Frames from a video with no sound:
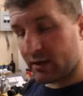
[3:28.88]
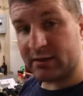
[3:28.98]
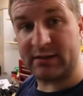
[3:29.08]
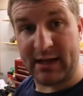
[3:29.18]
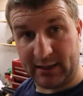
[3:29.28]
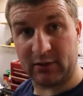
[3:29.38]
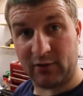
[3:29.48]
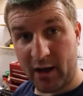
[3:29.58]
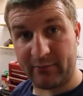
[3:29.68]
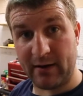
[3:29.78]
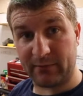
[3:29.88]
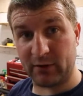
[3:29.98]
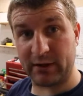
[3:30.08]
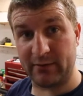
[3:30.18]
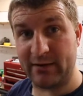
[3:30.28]
It's taken a lot of
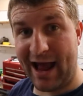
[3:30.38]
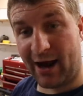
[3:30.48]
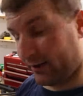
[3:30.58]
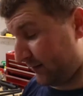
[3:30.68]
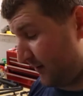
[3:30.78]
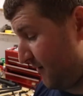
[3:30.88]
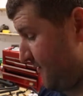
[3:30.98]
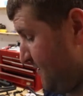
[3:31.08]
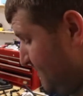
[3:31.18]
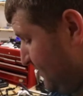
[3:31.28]
effort even out of the car.